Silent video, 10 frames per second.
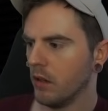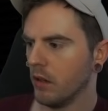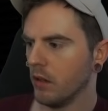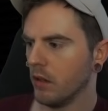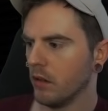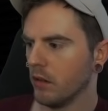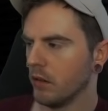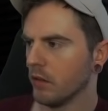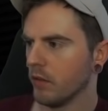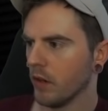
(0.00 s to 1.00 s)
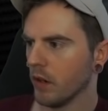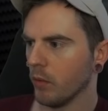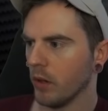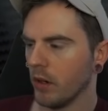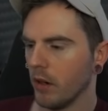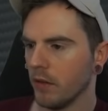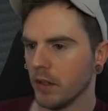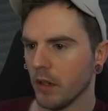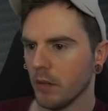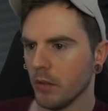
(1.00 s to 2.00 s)
And you just fucking win
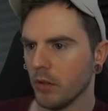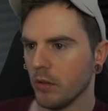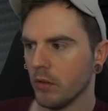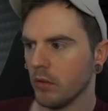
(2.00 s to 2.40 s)
every time now.